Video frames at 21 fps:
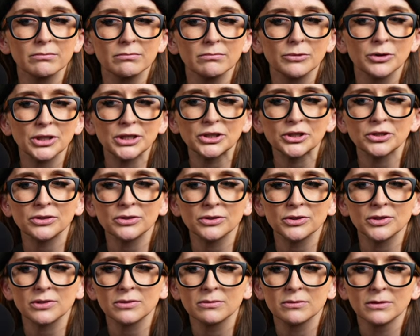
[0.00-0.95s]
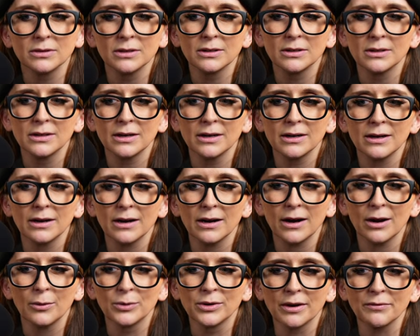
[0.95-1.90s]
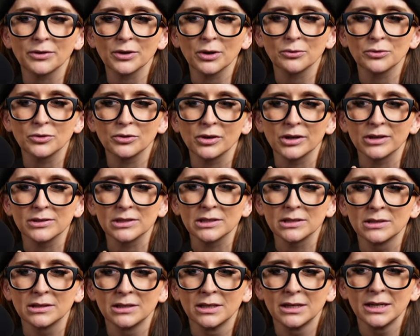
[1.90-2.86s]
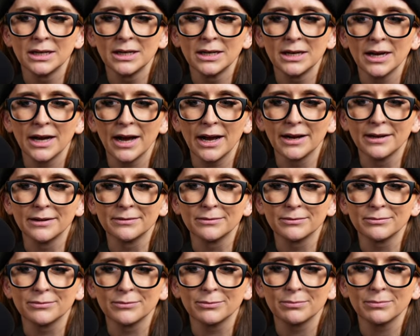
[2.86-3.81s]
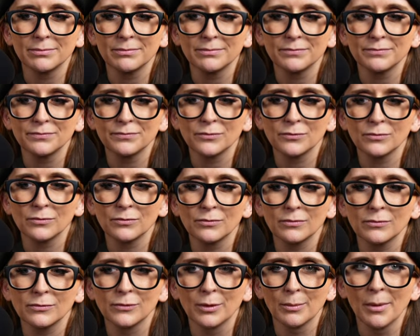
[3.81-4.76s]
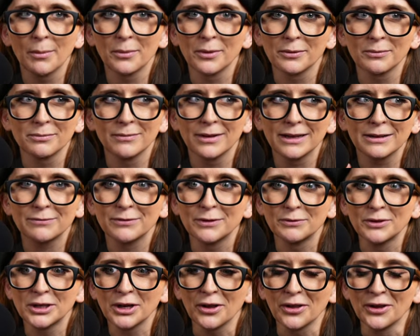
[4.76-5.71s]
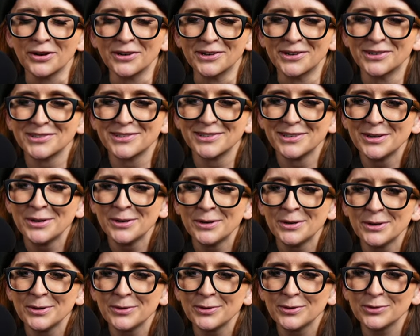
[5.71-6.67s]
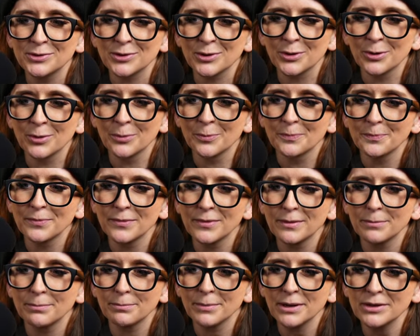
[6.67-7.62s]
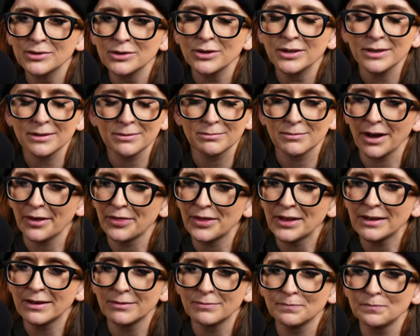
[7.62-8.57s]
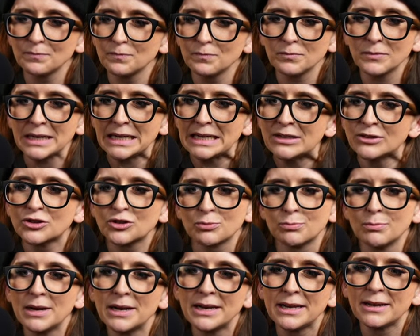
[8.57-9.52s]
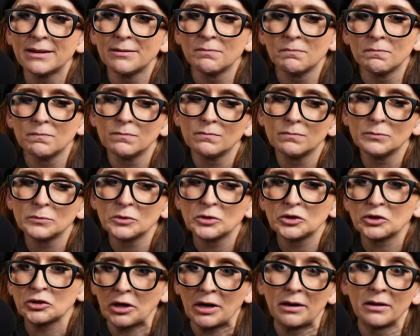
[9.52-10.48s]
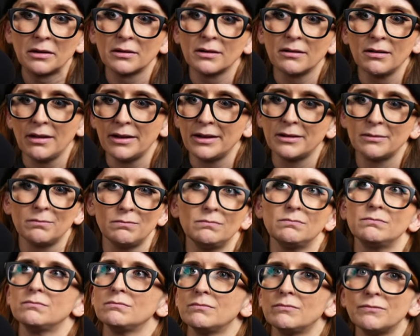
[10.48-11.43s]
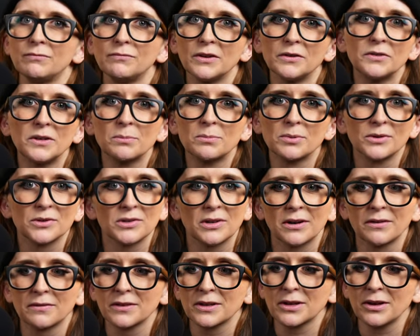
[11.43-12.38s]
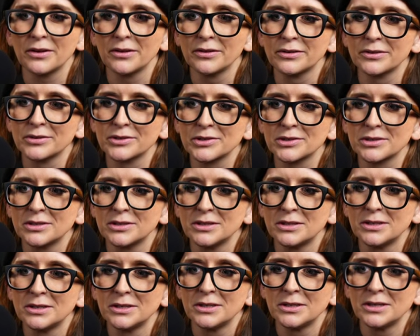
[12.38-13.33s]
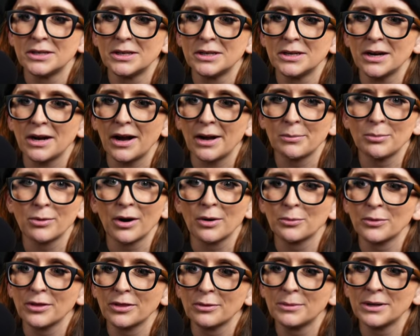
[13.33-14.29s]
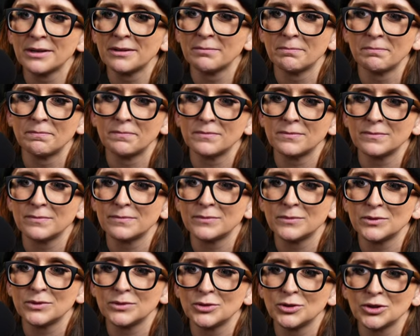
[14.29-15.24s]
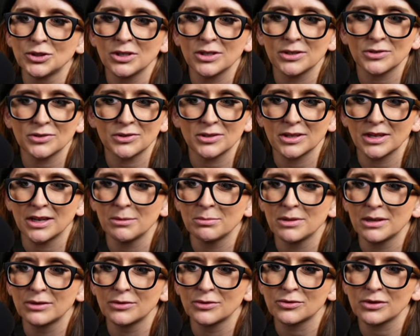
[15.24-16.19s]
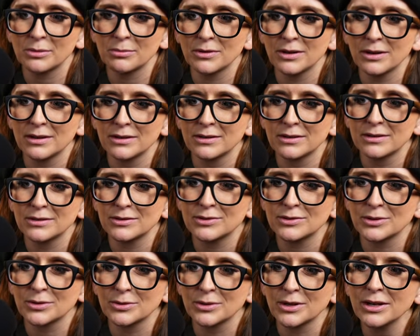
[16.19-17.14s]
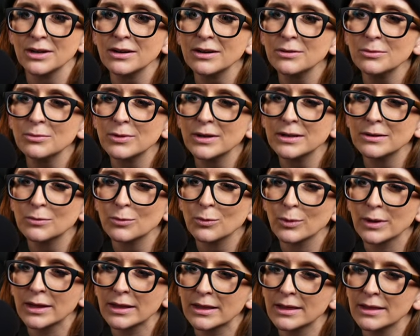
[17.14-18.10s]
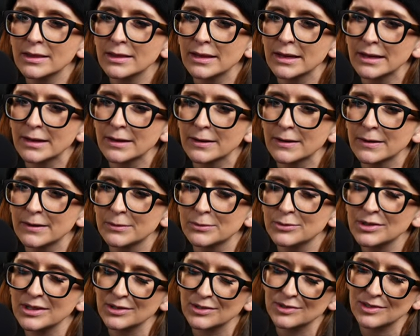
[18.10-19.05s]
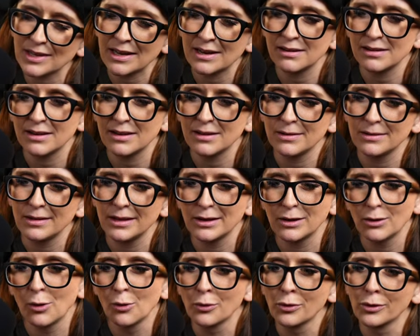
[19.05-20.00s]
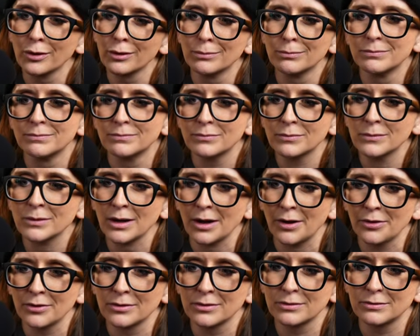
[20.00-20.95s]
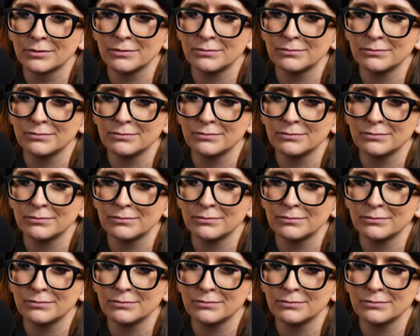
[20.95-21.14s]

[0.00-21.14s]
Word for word: creatures, I wouldn't have to go too crazy and remember like 50 colors. So basically, I think each mini shared like 50% of the colors I brought with me just to keep things streamlined. So here I went with like a, it was like a sandy, like ochre color